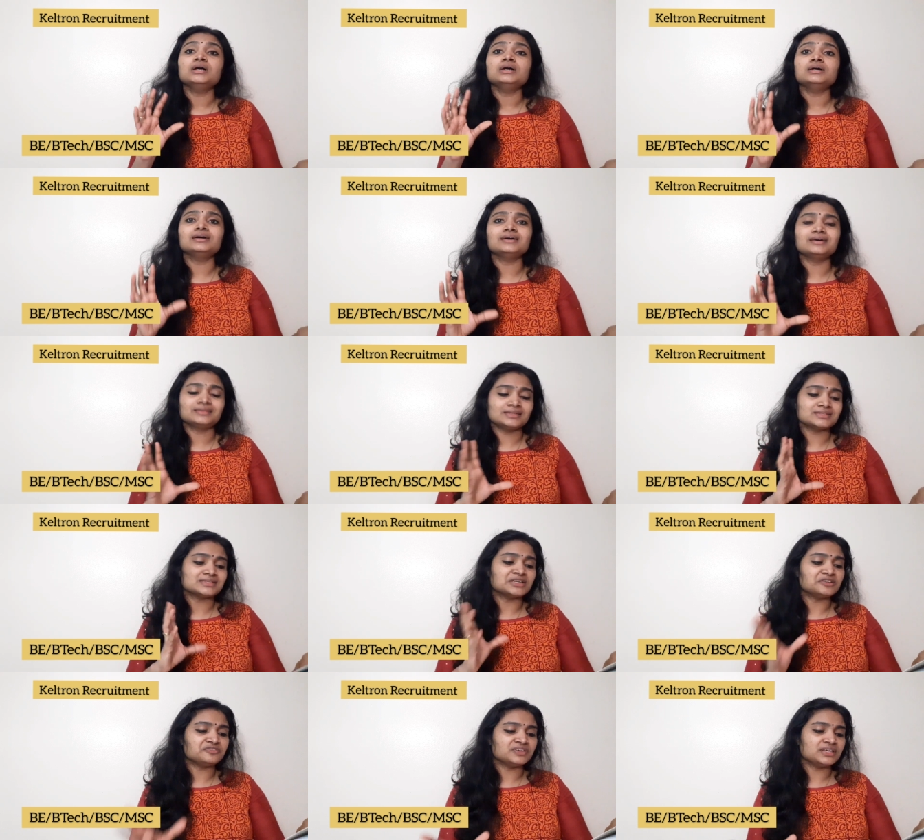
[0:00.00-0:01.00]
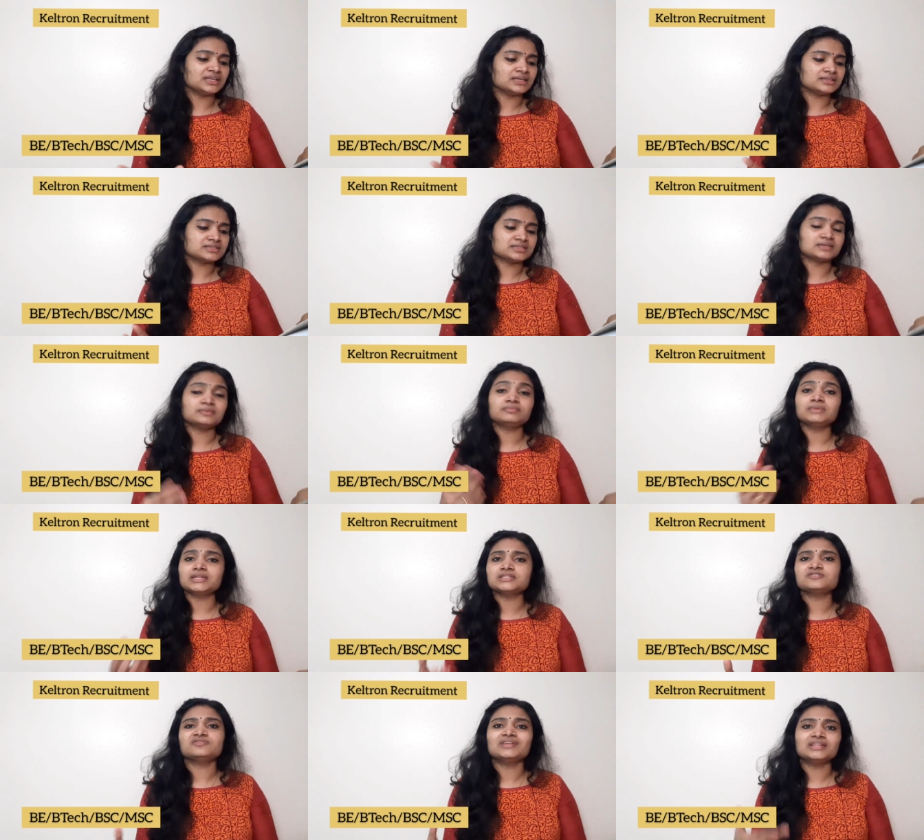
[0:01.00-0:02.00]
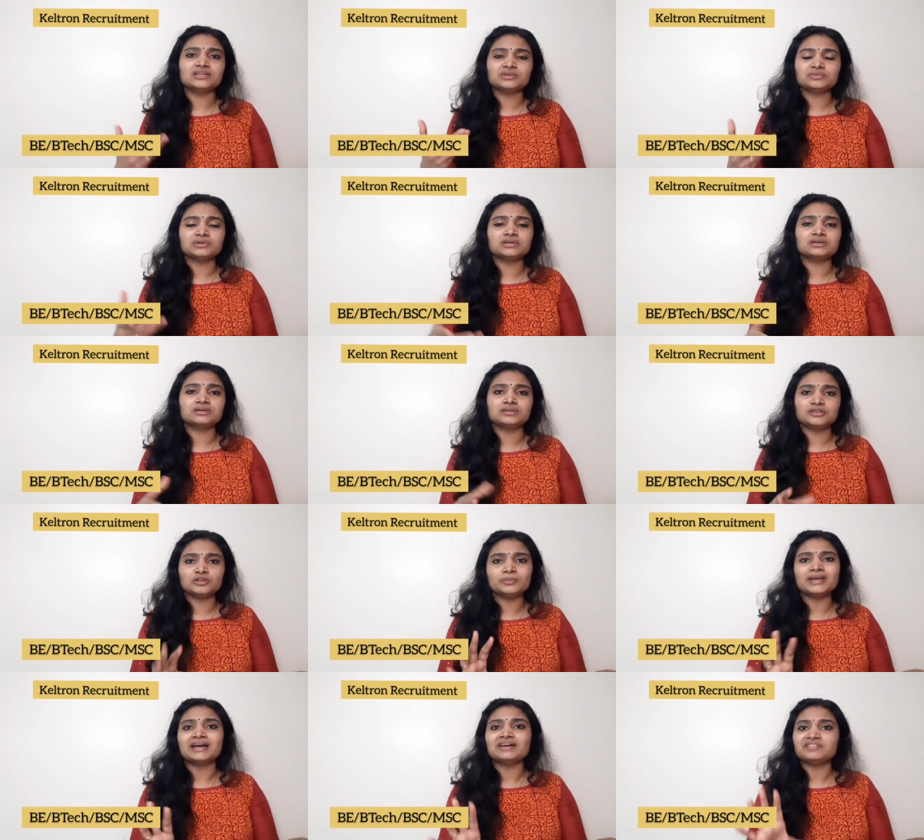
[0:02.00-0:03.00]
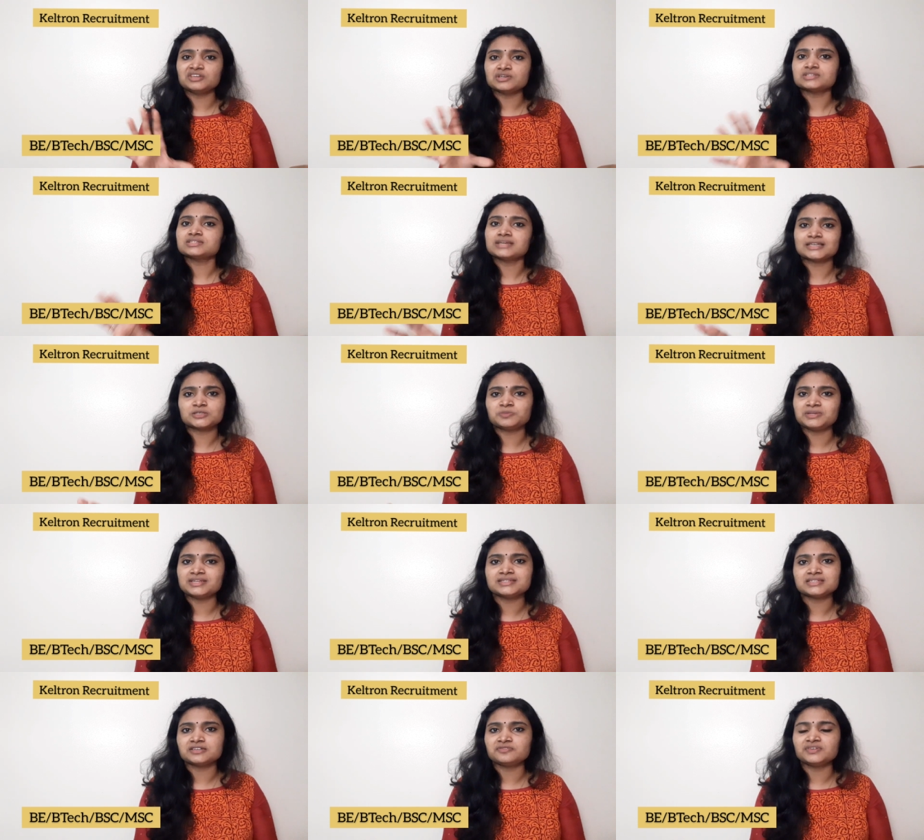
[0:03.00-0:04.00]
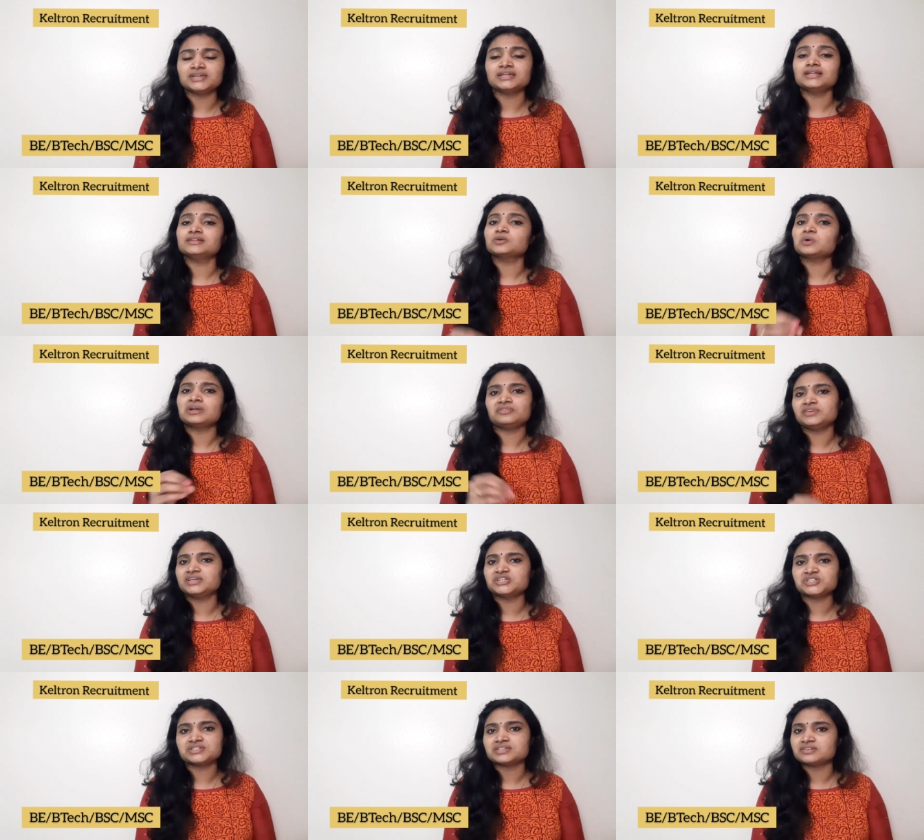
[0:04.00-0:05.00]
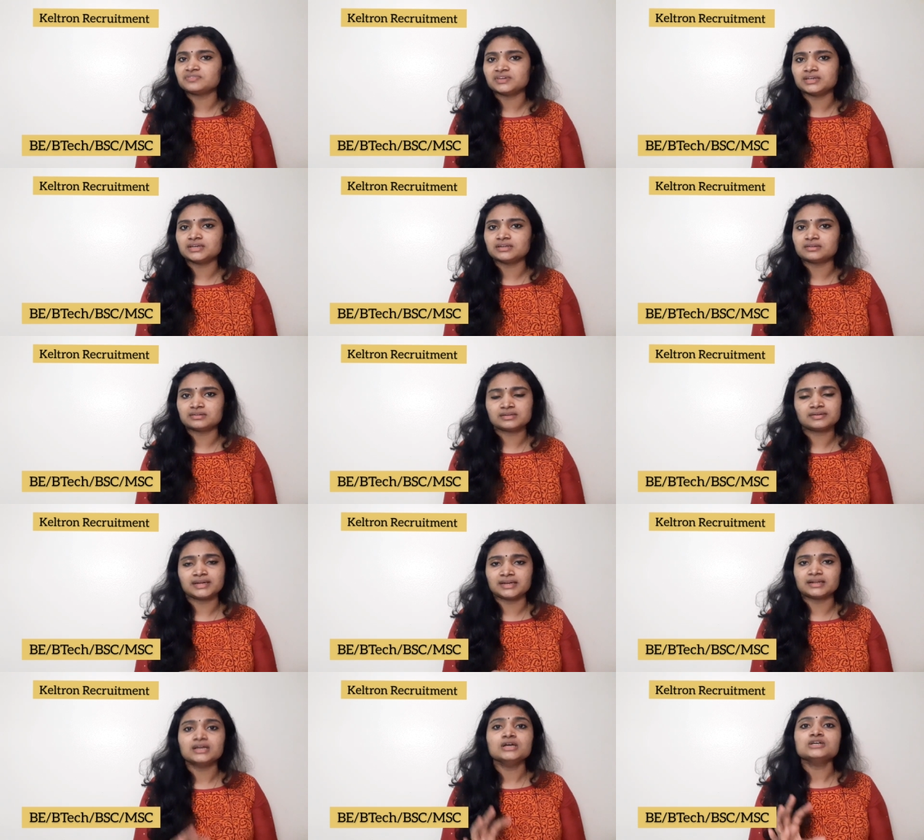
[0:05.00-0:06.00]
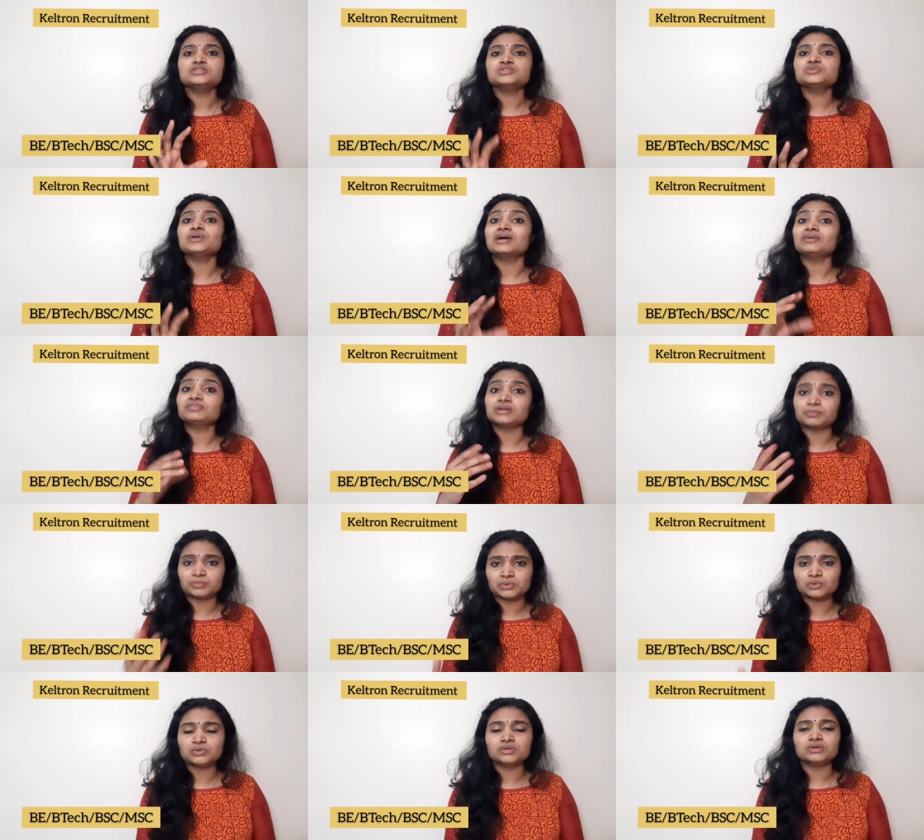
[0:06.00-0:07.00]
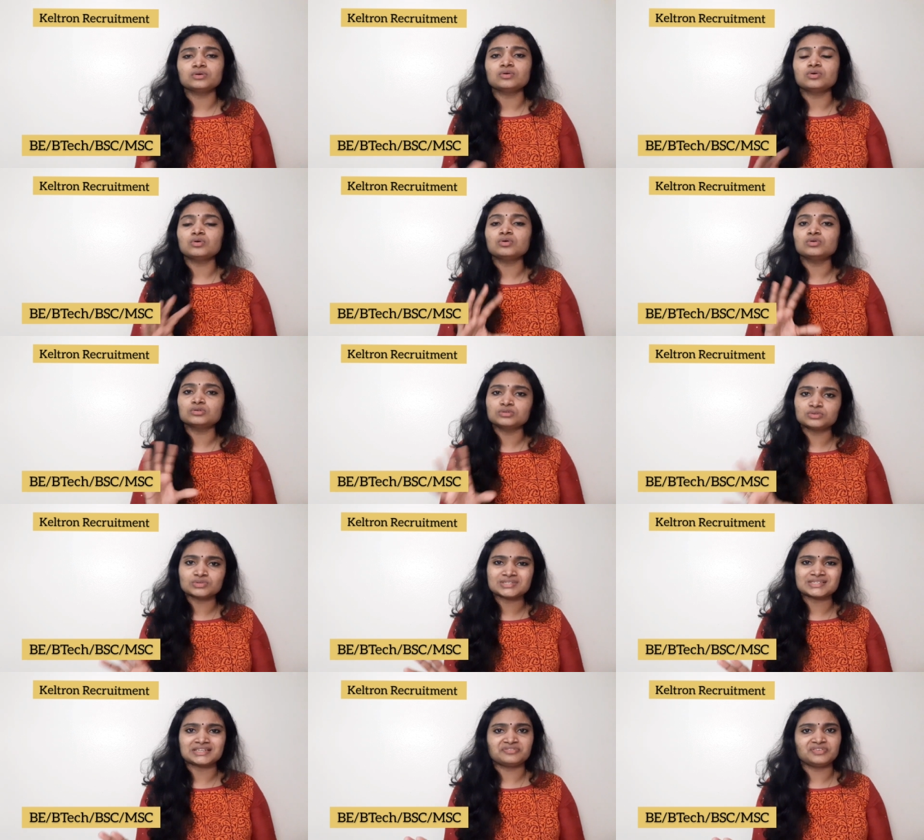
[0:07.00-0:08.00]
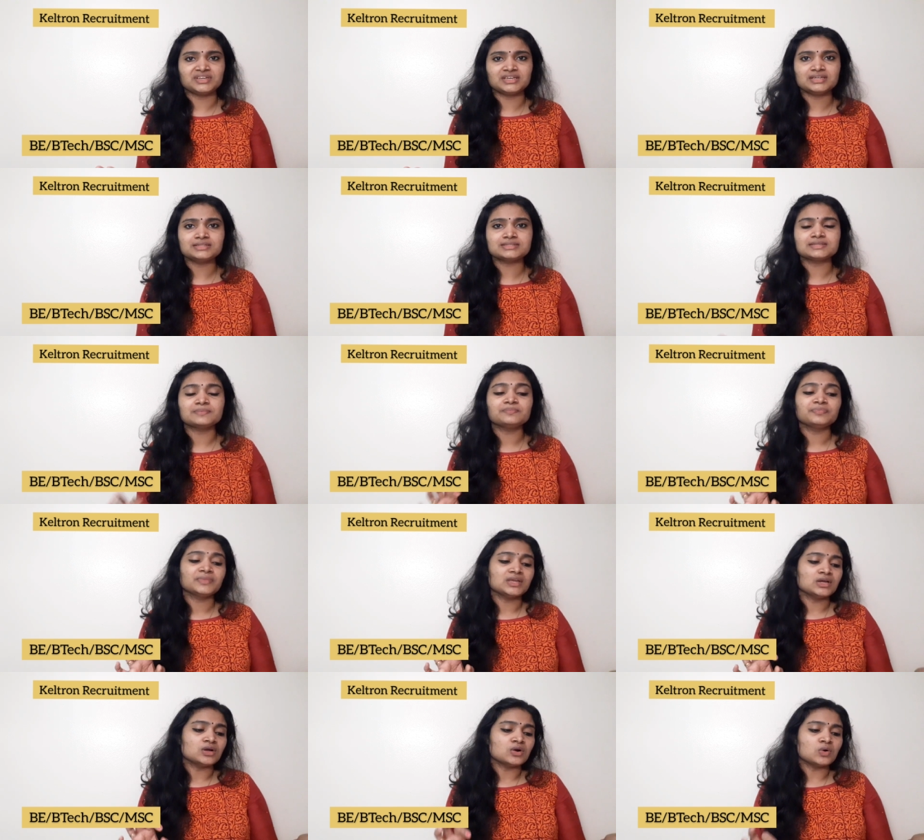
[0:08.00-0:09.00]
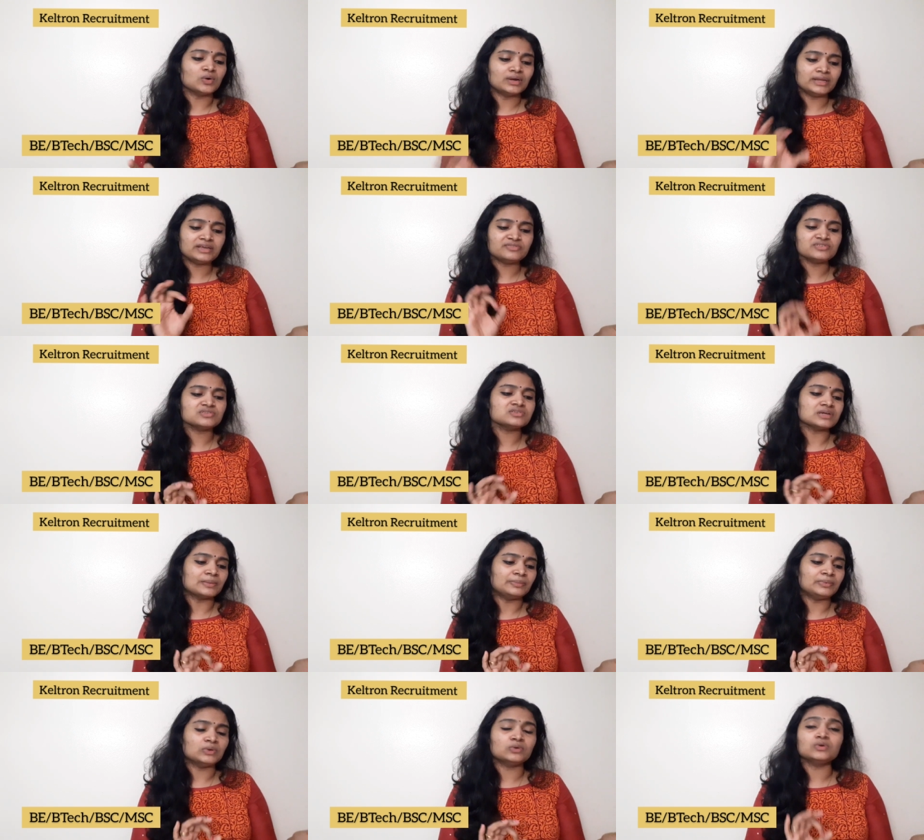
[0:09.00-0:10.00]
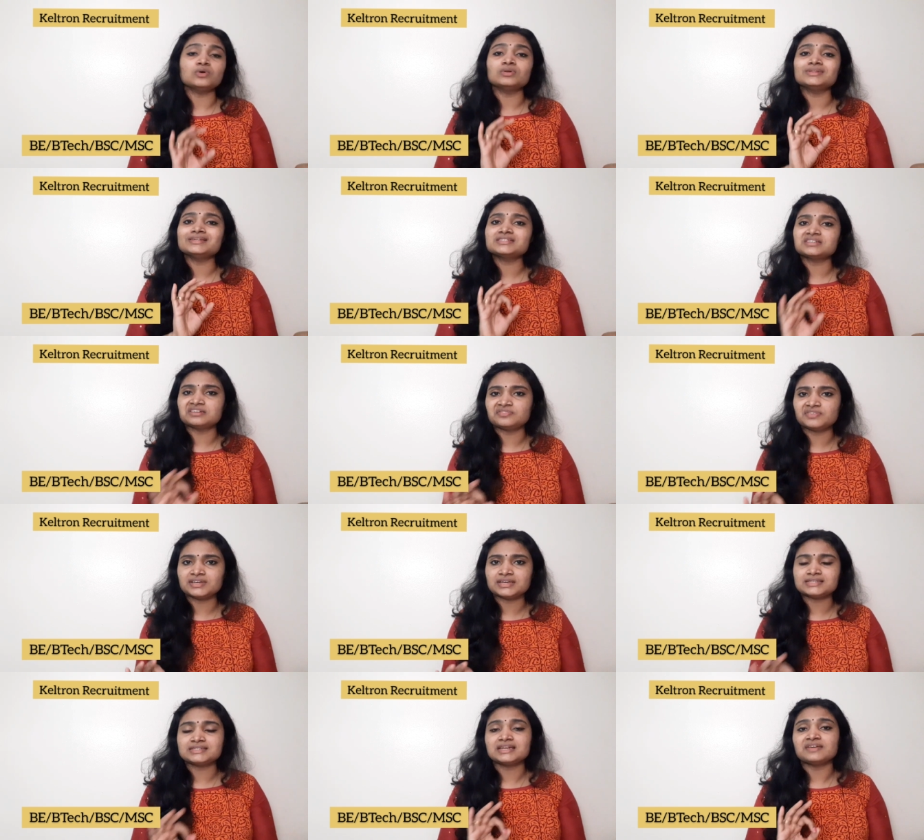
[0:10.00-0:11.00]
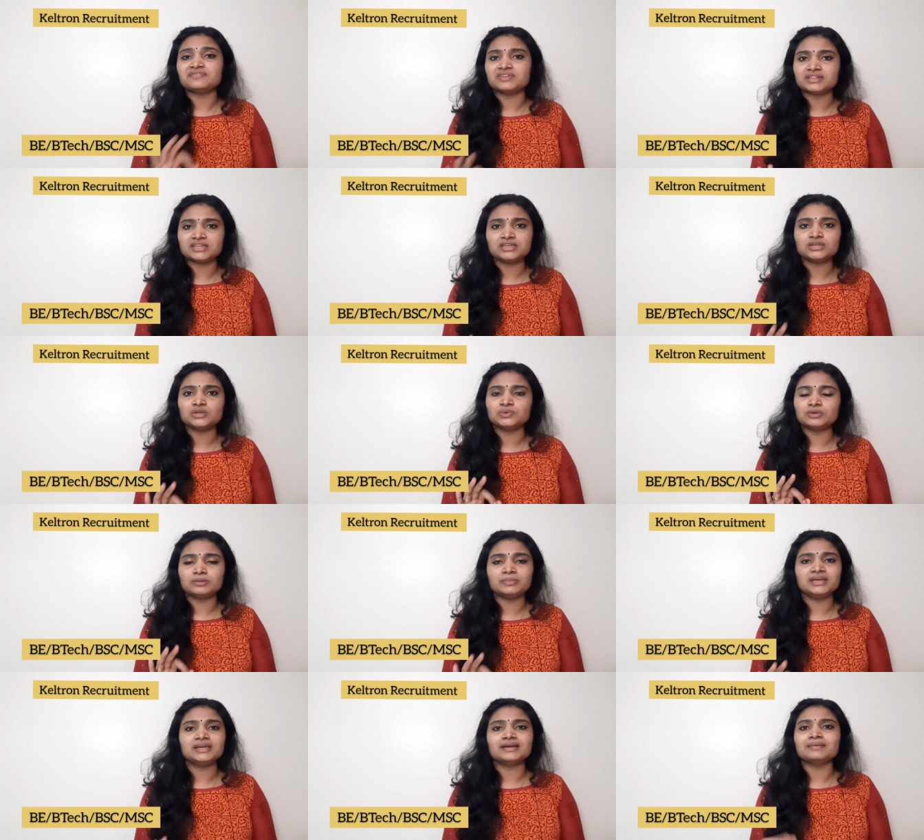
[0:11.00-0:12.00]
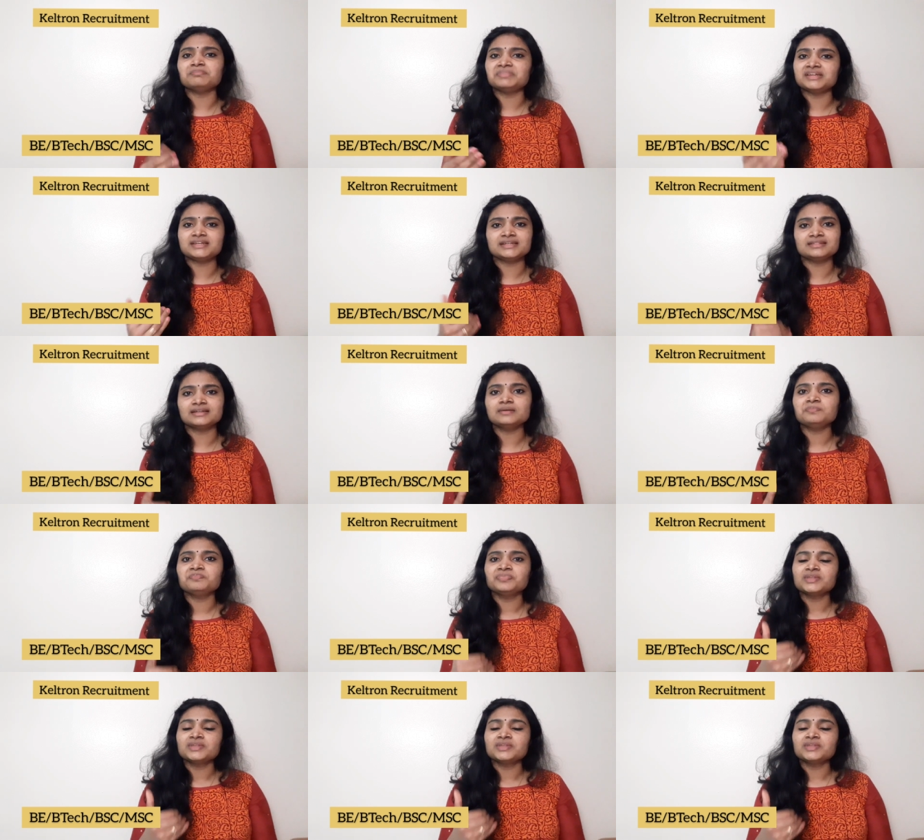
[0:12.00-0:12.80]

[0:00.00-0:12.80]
uh, the certificates that is whether you uh, you'll be having your experience certificate and the qualification certificate right so you have to upload all those certificates only if you upload all these certificates and everything you will be completing the